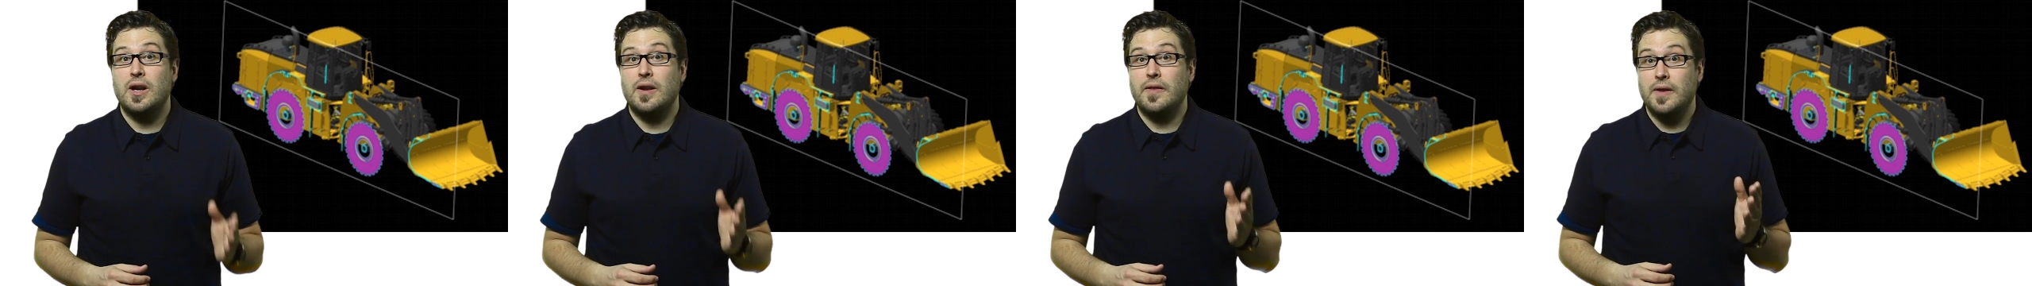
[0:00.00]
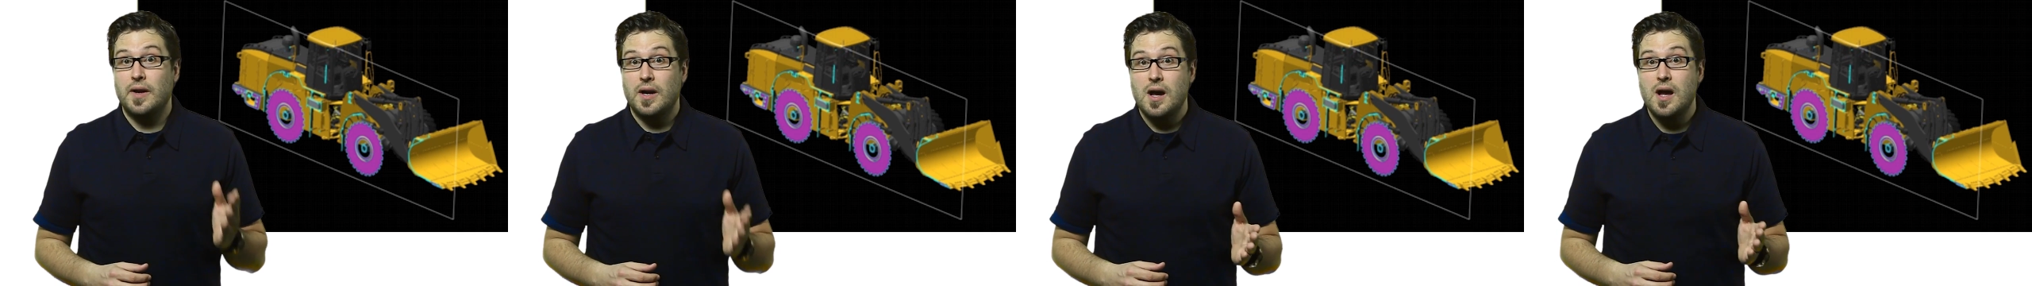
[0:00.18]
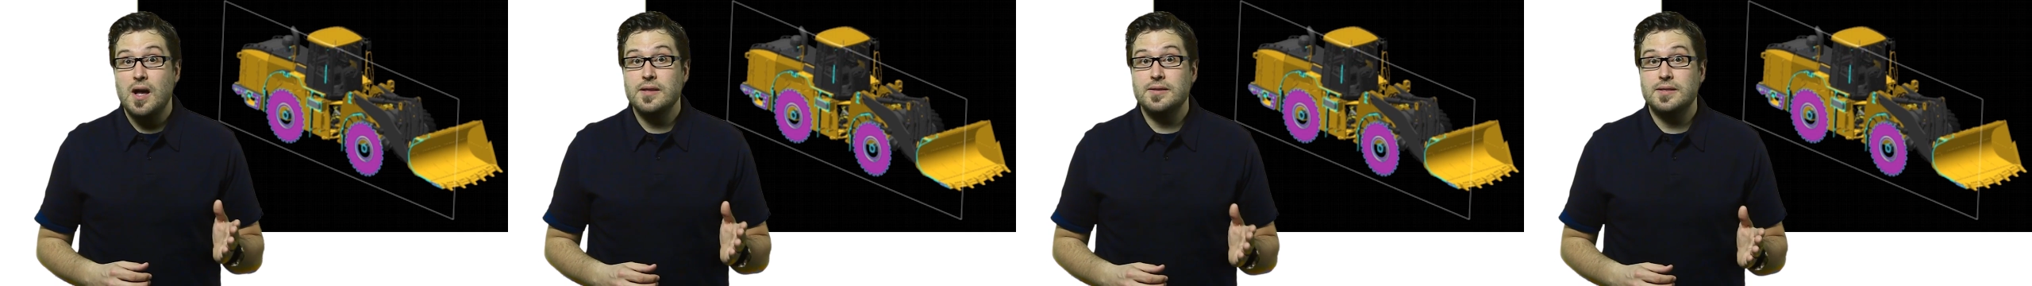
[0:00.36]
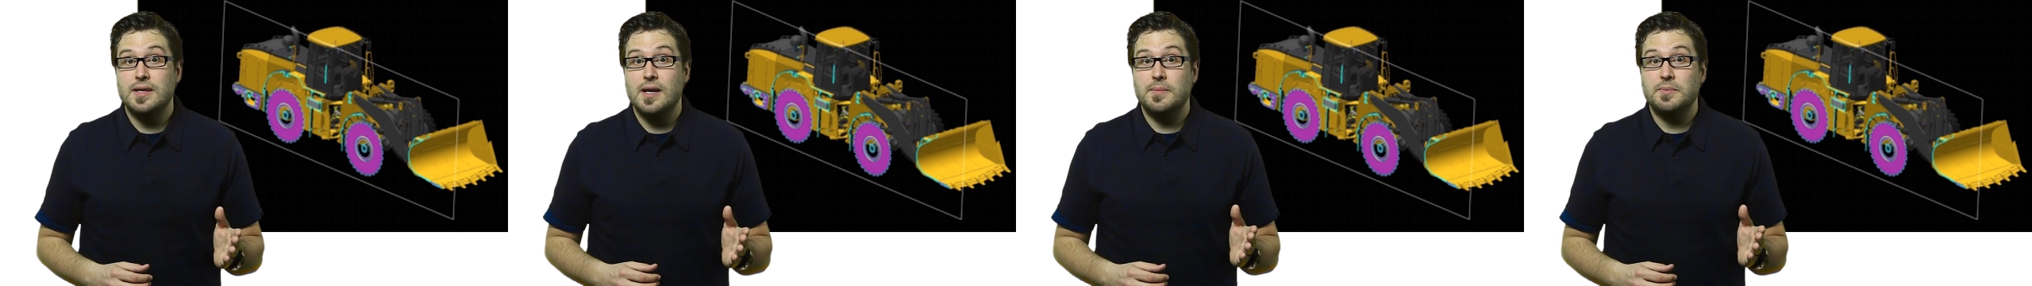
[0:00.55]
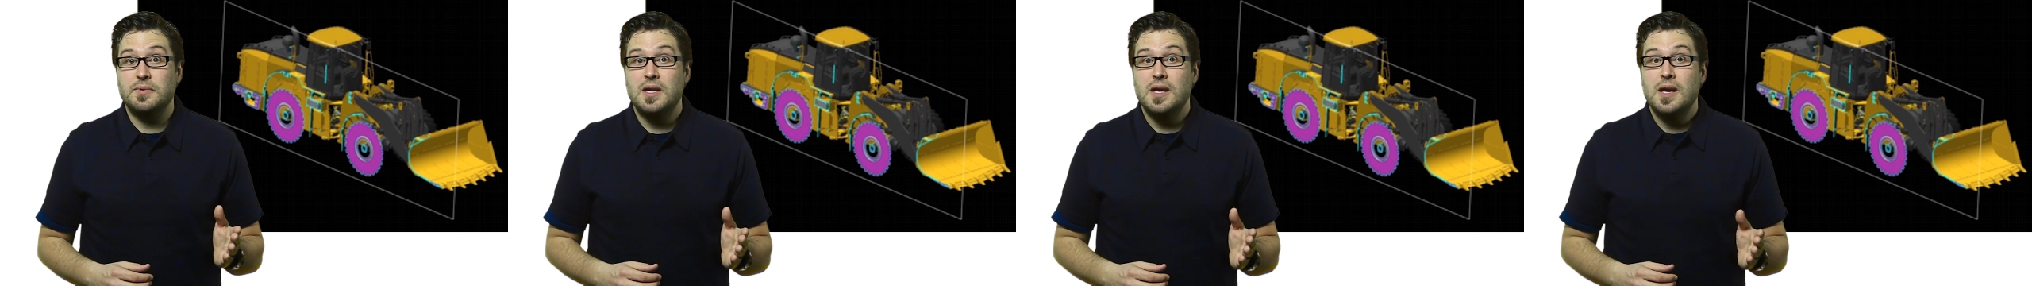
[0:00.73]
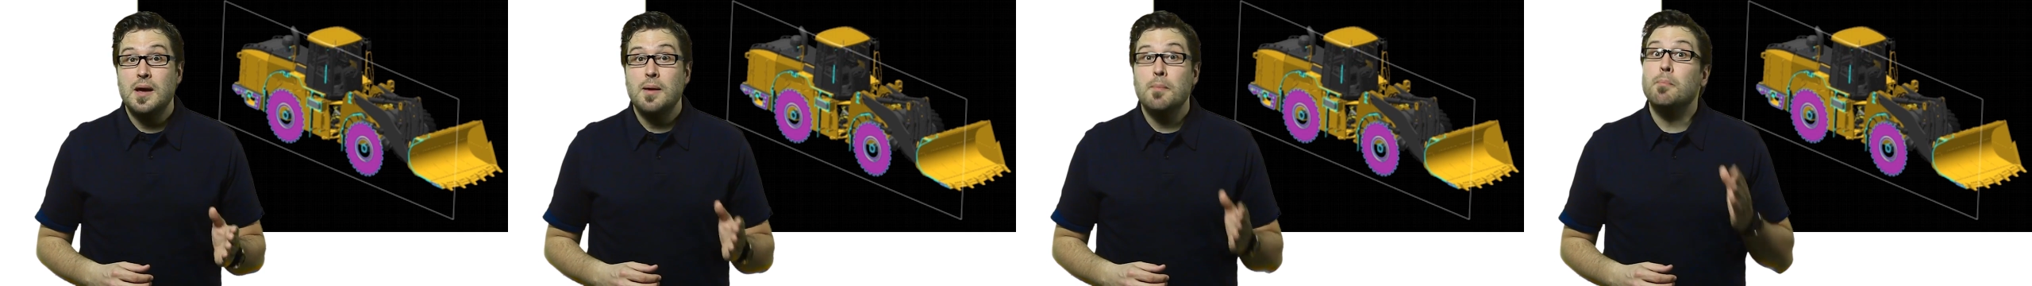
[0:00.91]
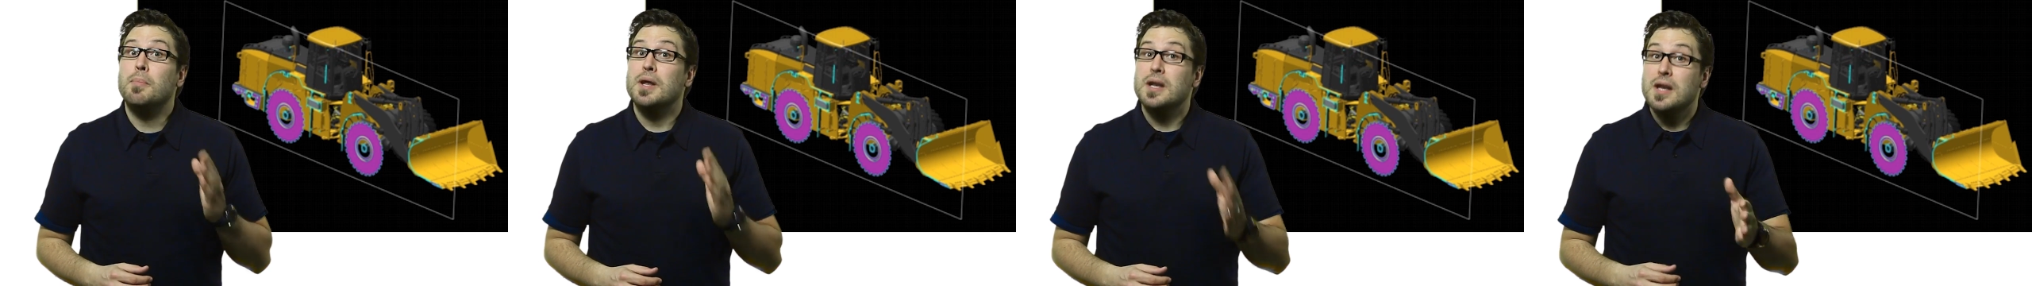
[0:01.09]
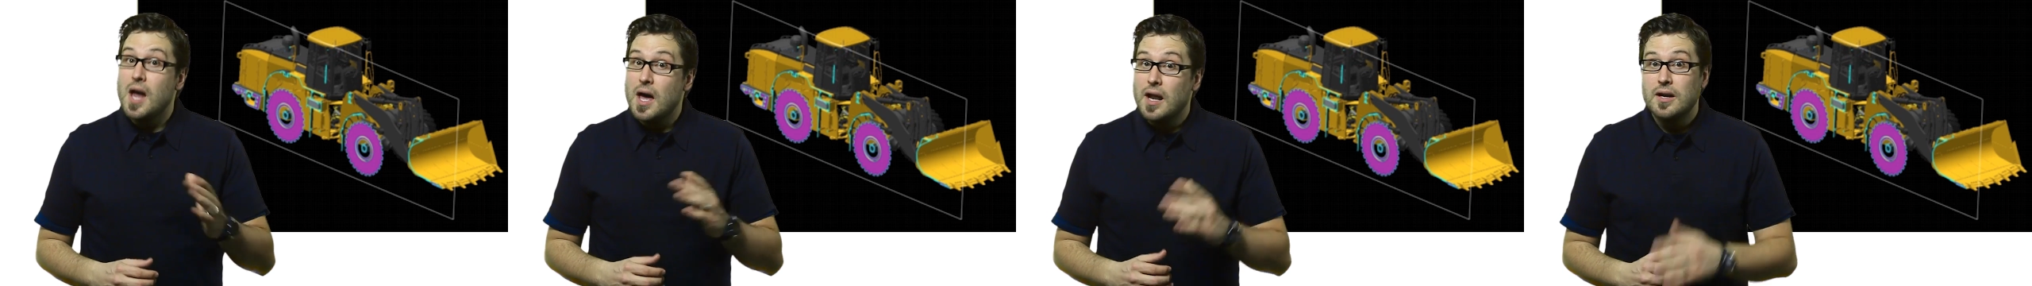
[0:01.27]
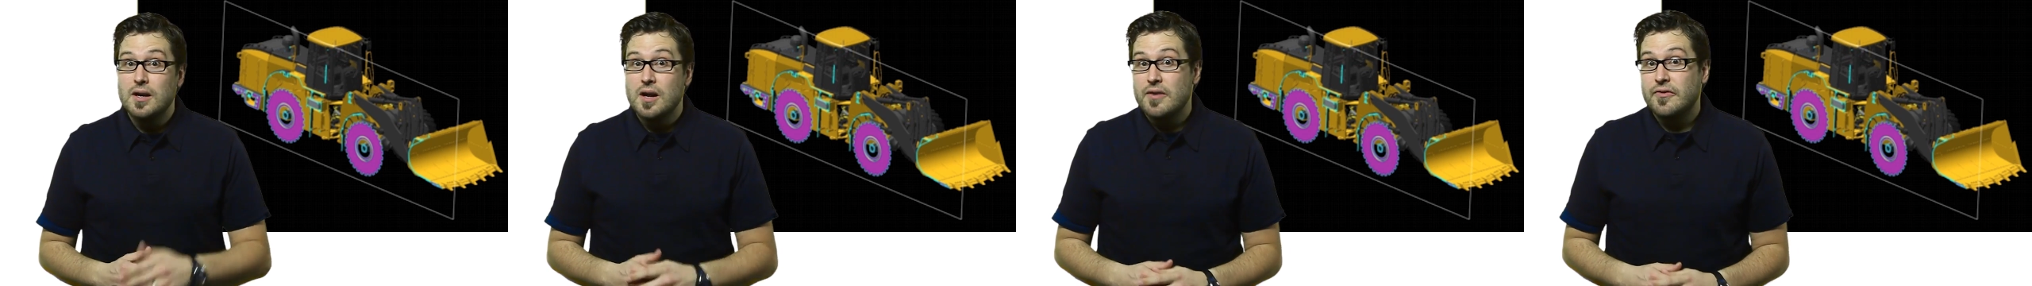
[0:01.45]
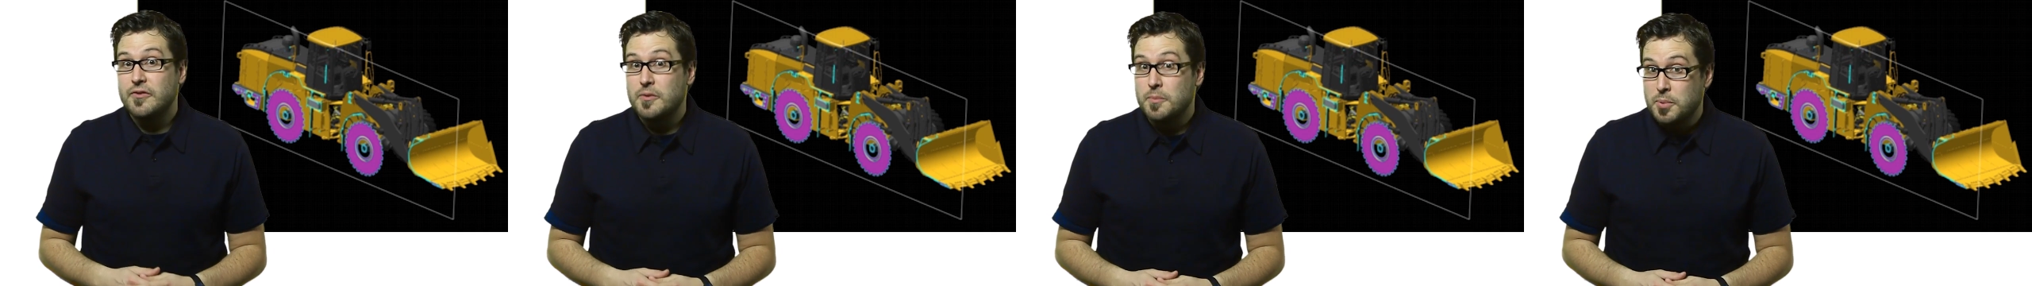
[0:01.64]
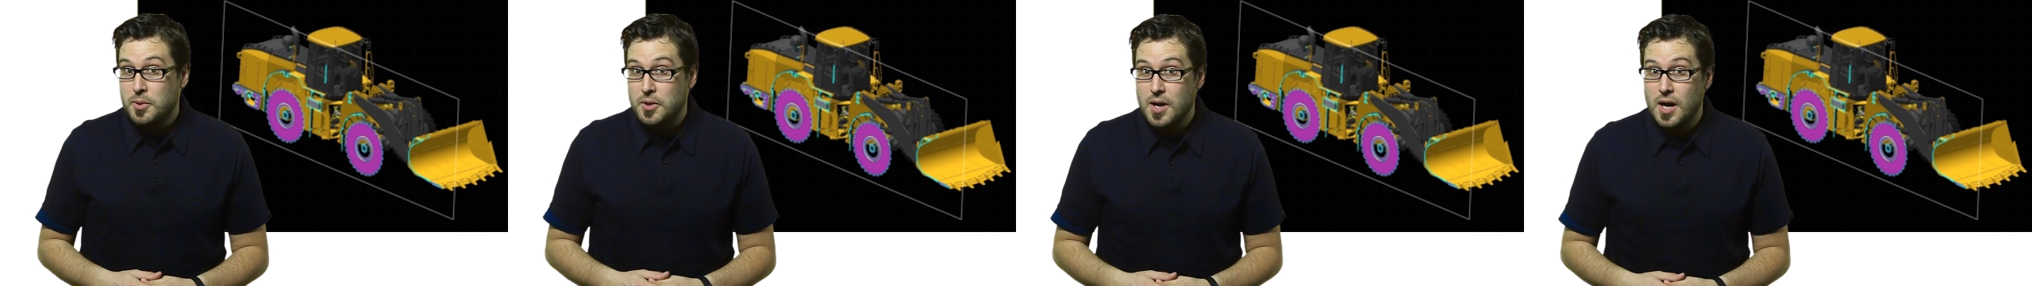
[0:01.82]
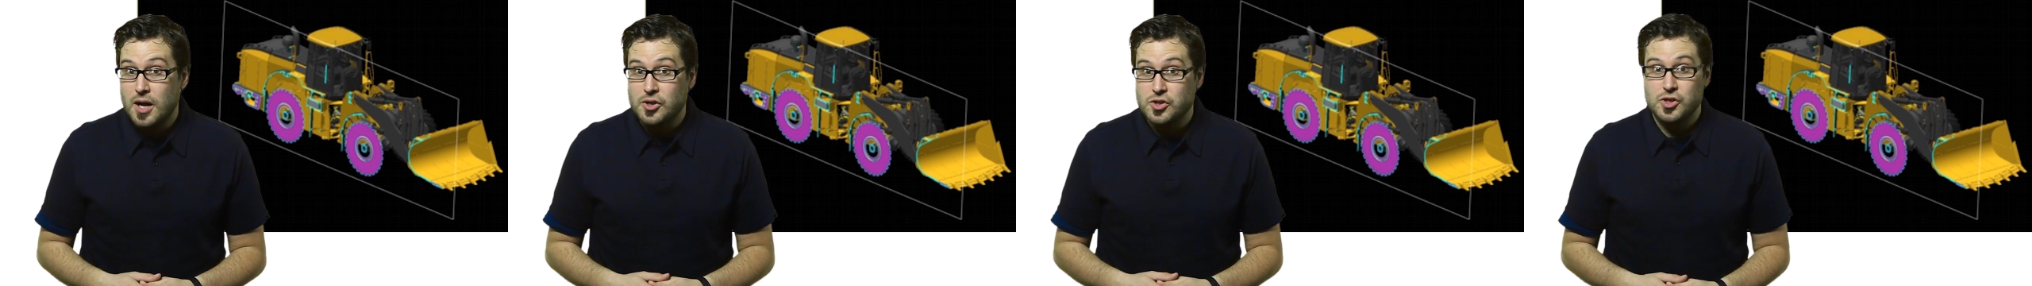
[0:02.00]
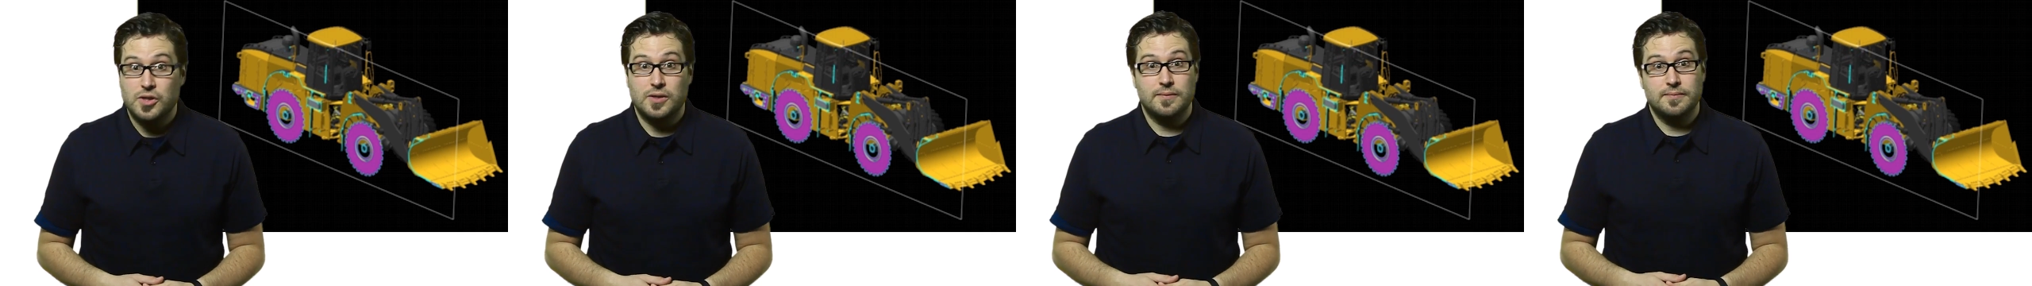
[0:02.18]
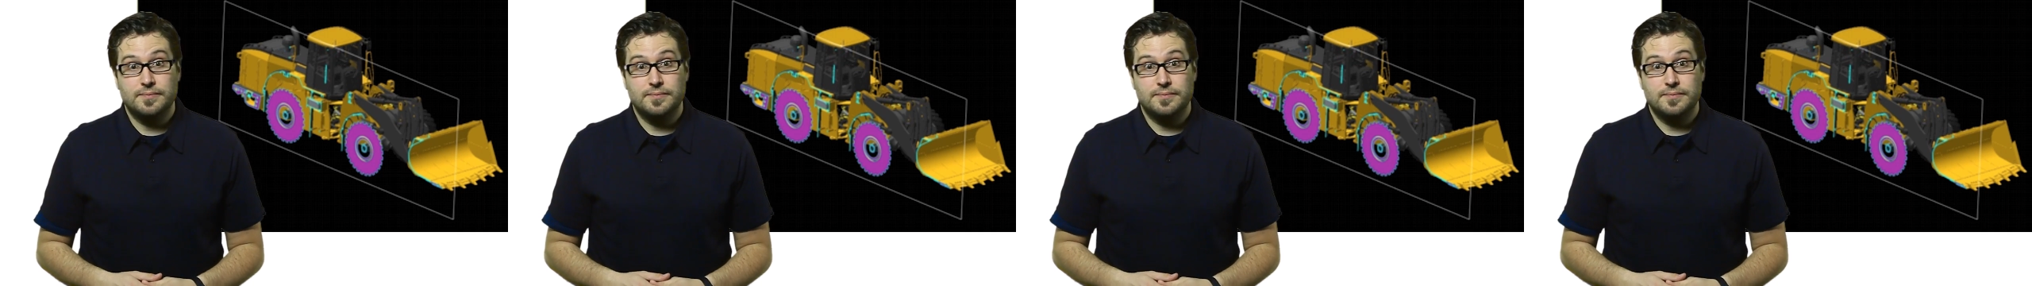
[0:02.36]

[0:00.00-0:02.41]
on the concept, but not enough for production.